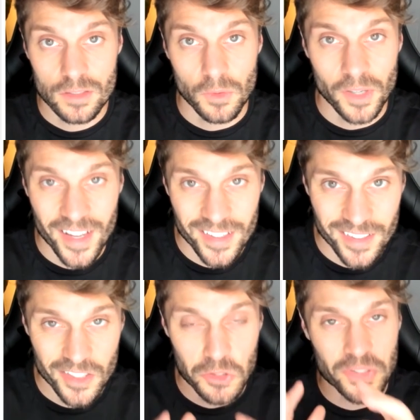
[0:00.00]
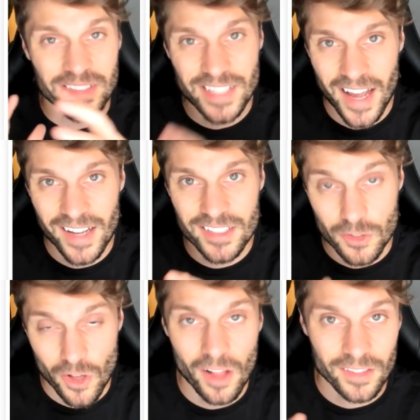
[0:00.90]
So again, using tags,
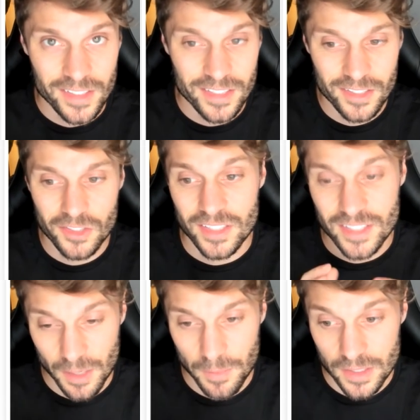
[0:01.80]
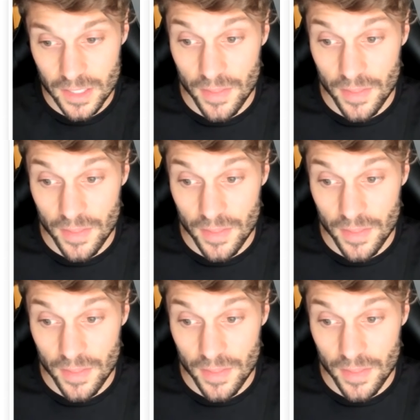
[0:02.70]
not lists, to segment.